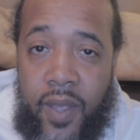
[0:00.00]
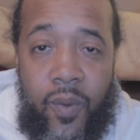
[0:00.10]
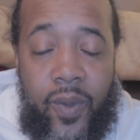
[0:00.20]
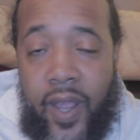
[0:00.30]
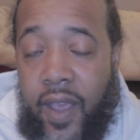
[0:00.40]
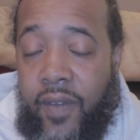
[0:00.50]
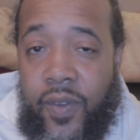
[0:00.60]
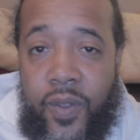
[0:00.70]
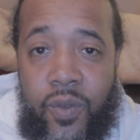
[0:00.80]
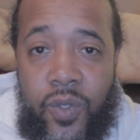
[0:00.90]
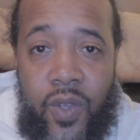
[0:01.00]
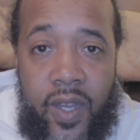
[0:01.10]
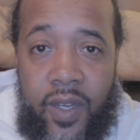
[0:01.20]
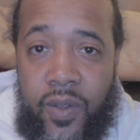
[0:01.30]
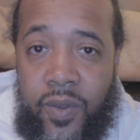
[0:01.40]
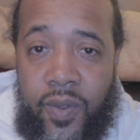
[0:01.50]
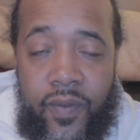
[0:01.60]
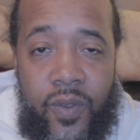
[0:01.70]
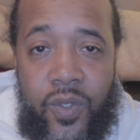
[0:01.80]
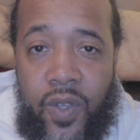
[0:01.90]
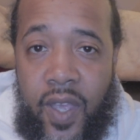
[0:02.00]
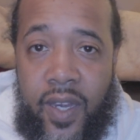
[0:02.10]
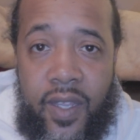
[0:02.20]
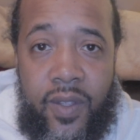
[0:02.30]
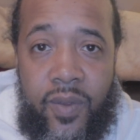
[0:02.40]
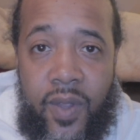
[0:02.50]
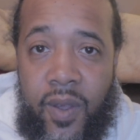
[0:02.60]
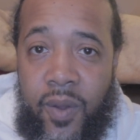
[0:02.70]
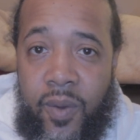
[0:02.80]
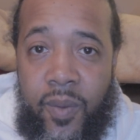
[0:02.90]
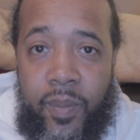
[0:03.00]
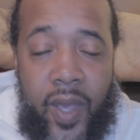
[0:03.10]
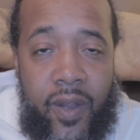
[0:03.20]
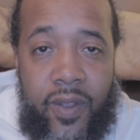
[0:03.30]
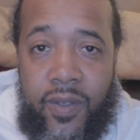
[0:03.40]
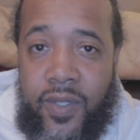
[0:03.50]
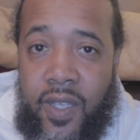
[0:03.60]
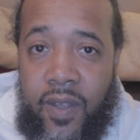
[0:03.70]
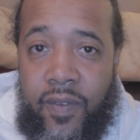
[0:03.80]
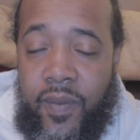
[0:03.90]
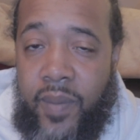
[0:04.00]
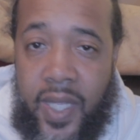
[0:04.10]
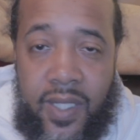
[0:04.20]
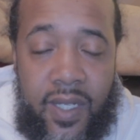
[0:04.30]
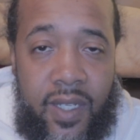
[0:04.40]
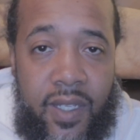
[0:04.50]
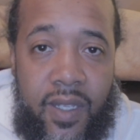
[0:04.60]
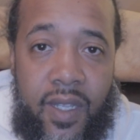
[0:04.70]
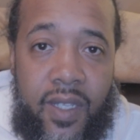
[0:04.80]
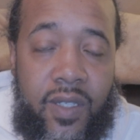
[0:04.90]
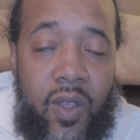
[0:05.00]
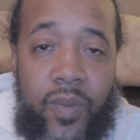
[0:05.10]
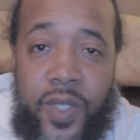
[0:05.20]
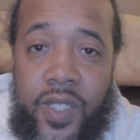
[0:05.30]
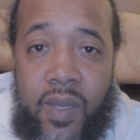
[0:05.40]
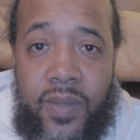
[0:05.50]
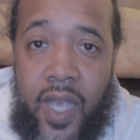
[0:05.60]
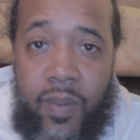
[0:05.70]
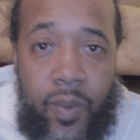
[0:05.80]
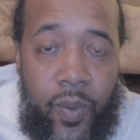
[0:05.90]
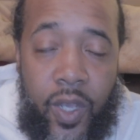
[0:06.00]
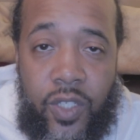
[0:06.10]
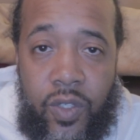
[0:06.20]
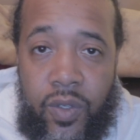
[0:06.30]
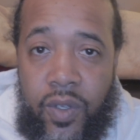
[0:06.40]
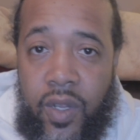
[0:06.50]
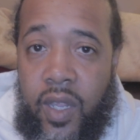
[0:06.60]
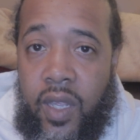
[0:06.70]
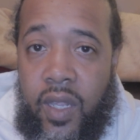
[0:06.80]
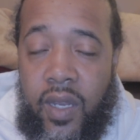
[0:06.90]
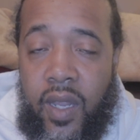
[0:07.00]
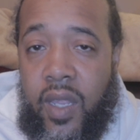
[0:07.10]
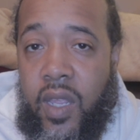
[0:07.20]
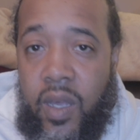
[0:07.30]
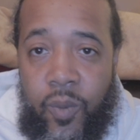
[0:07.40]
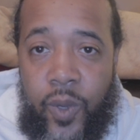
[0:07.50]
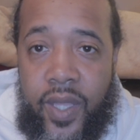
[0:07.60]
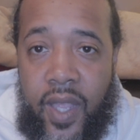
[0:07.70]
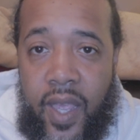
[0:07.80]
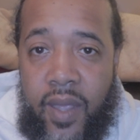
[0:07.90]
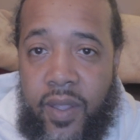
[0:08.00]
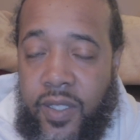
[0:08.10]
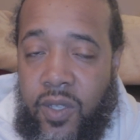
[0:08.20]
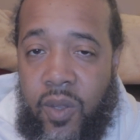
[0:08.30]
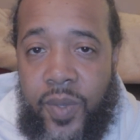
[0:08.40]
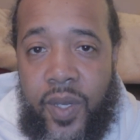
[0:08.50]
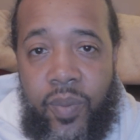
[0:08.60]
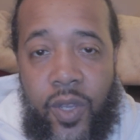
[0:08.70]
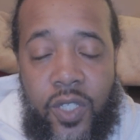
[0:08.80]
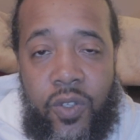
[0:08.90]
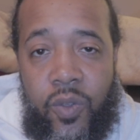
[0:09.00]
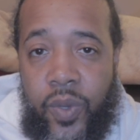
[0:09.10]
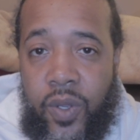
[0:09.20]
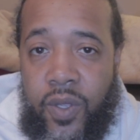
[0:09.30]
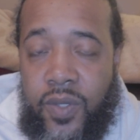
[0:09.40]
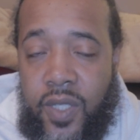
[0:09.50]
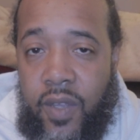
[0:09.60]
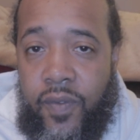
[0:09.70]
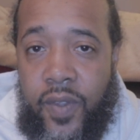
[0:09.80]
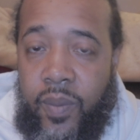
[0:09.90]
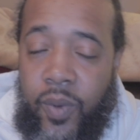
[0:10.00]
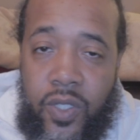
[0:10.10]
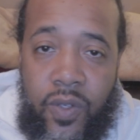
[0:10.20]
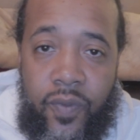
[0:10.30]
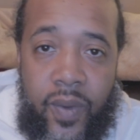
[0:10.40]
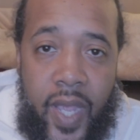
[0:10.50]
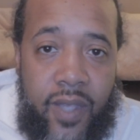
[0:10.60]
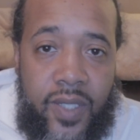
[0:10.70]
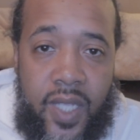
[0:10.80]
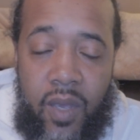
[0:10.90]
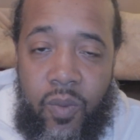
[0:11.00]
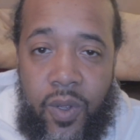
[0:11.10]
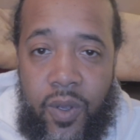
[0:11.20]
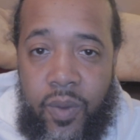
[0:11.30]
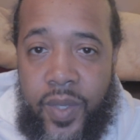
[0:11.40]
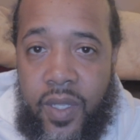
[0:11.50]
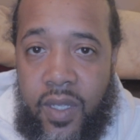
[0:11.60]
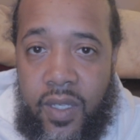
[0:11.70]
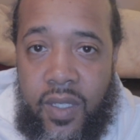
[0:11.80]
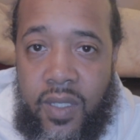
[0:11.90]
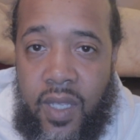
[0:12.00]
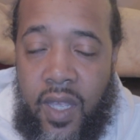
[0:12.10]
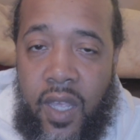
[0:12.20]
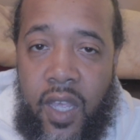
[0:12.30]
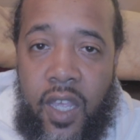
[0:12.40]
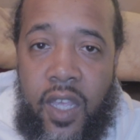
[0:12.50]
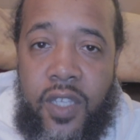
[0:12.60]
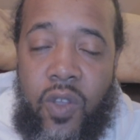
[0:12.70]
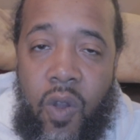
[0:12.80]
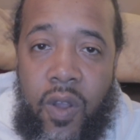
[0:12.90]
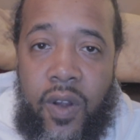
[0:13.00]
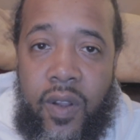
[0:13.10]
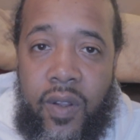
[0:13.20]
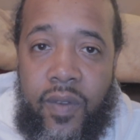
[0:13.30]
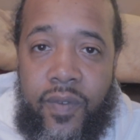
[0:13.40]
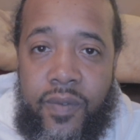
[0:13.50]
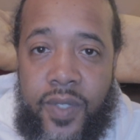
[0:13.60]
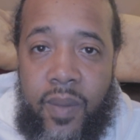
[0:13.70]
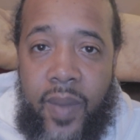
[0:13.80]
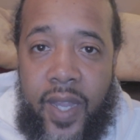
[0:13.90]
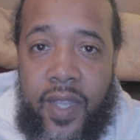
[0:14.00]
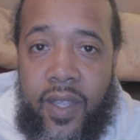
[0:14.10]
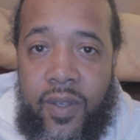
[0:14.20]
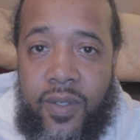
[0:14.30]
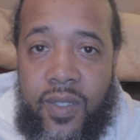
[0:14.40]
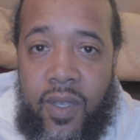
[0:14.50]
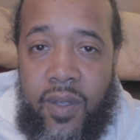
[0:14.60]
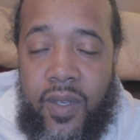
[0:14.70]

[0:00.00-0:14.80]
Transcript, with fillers: whatever you trying to do, if you trying to, you know, better yourself mentally, it's gonna be some type of pressure that that come with that. It's gonna be the pressure you put on yourself and the pressure from the outside world because it's harder from somebody else